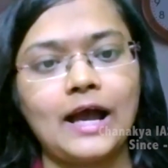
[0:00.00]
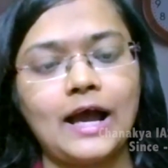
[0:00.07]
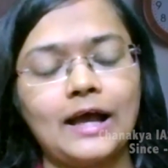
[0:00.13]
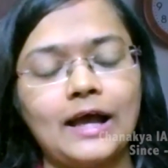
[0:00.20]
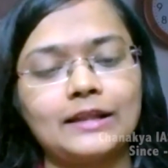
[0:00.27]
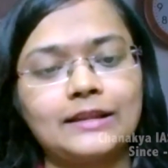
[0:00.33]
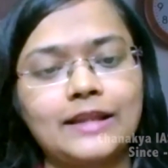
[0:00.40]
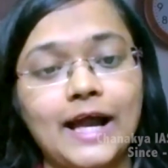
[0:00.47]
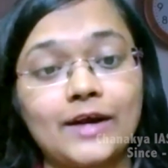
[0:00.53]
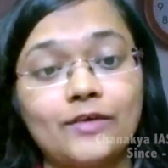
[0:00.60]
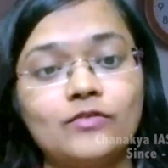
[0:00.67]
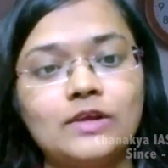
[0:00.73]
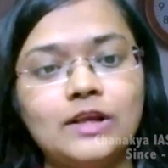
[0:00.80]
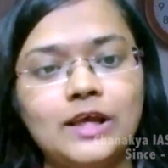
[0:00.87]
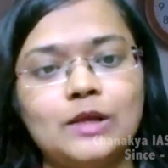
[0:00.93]
And
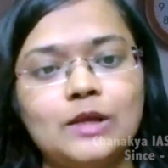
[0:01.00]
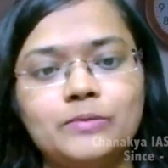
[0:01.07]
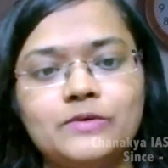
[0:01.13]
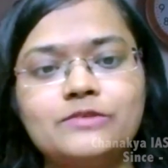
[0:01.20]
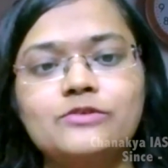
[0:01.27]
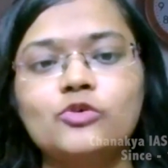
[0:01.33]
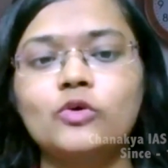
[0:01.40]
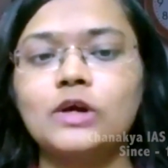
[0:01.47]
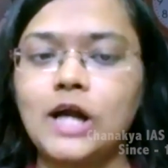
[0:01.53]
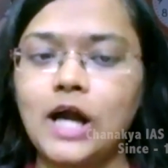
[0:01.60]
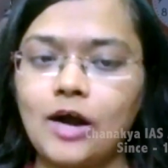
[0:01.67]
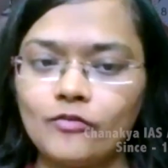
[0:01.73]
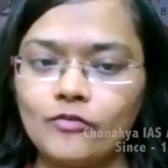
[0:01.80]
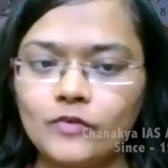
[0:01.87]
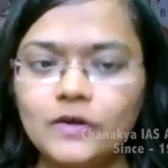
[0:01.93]
that will help us to
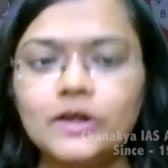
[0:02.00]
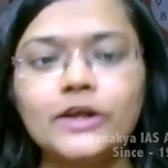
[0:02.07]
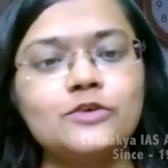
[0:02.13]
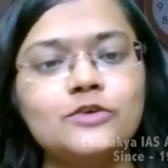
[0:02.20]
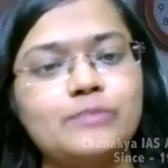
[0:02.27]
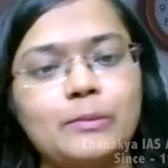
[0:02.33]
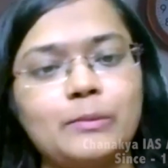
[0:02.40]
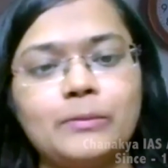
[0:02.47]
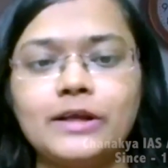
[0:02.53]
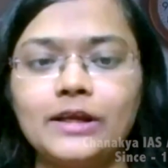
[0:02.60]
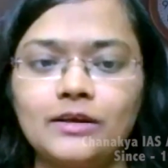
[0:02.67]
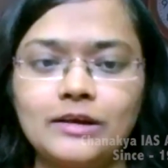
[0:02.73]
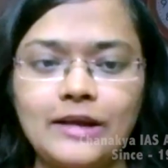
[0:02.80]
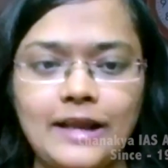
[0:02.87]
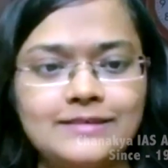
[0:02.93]
cover newspaper
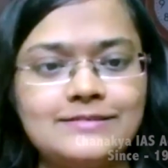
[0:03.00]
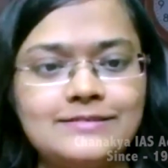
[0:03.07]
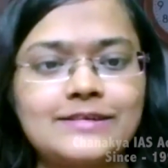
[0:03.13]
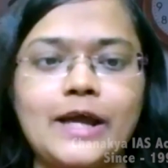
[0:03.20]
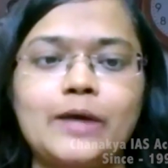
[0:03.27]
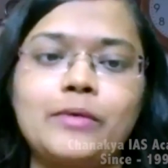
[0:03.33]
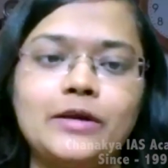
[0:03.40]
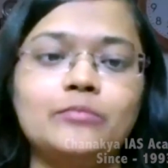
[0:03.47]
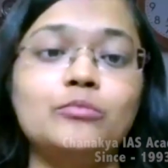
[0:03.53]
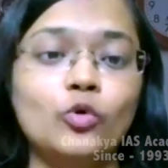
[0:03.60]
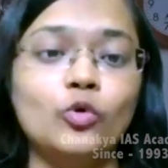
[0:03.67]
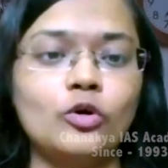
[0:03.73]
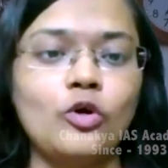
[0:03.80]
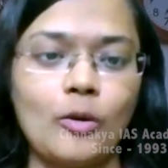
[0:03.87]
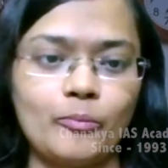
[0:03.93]
in less time and
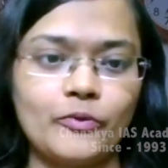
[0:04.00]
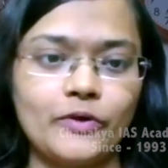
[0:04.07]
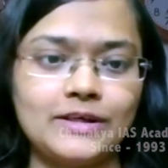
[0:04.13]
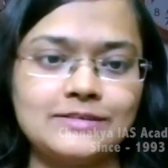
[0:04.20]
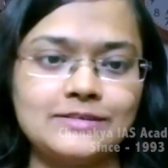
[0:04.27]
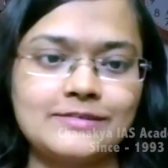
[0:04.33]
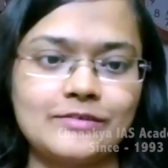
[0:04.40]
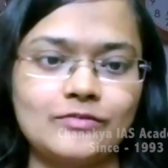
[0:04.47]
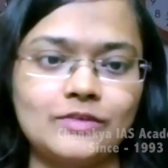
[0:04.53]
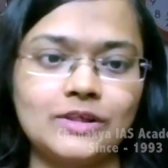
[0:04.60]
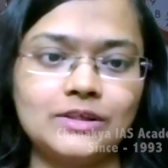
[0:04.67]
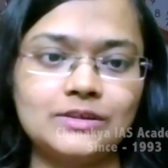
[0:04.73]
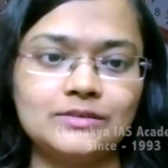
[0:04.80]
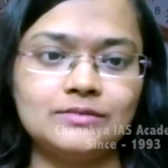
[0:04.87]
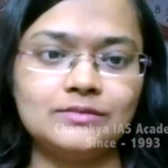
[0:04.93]
more
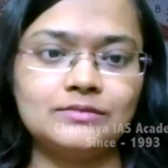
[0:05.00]
comprehensively.